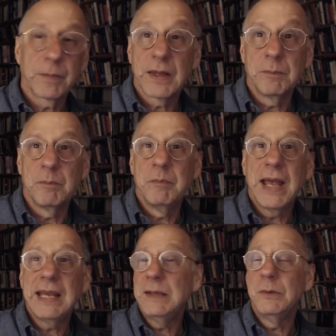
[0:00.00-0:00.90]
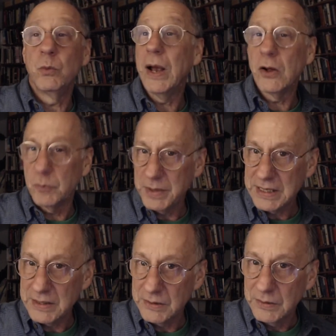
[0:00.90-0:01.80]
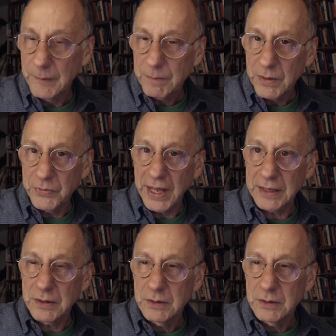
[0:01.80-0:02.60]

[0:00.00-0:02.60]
it may well be that